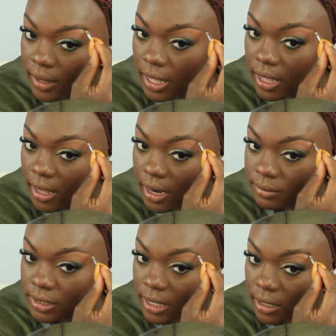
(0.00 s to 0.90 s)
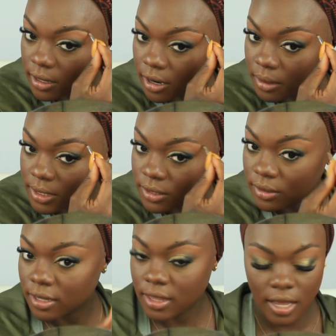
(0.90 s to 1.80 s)
And I'm just letting Karma do
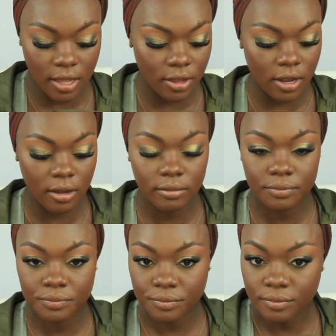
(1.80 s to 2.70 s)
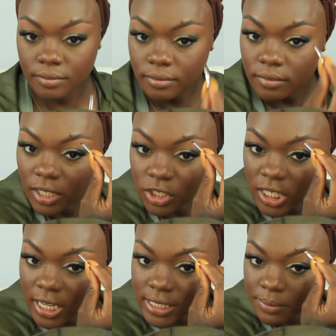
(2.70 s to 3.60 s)
her thing, you know?
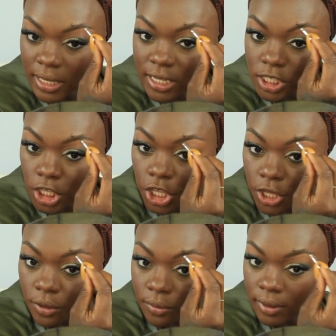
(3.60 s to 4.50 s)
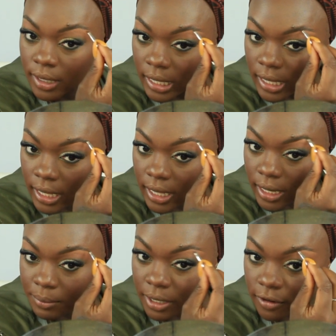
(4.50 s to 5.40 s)
She has some things in the queue, and
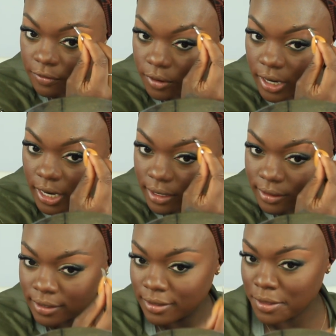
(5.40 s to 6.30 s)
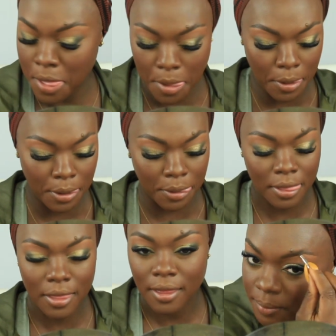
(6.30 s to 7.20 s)
I'm here for it.
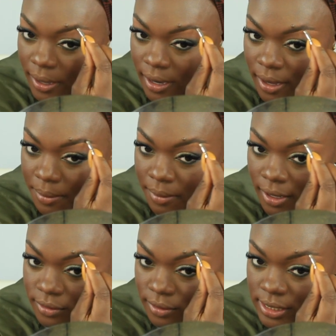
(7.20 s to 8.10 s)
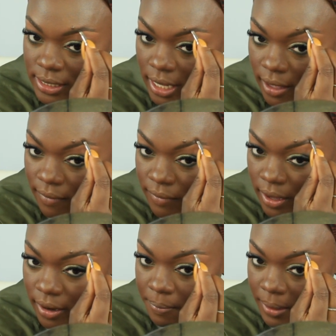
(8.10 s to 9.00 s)
But I'm also staying
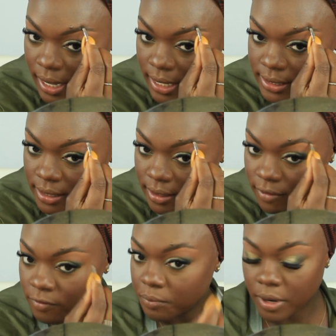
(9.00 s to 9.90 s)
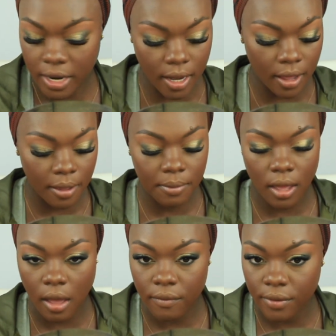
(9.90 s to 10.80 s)
very positive, prayed up,
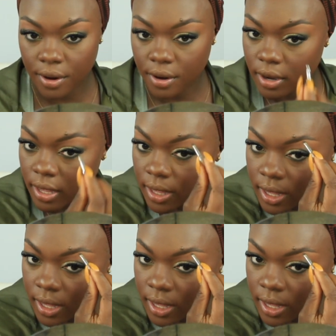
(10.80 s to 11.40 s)
covered.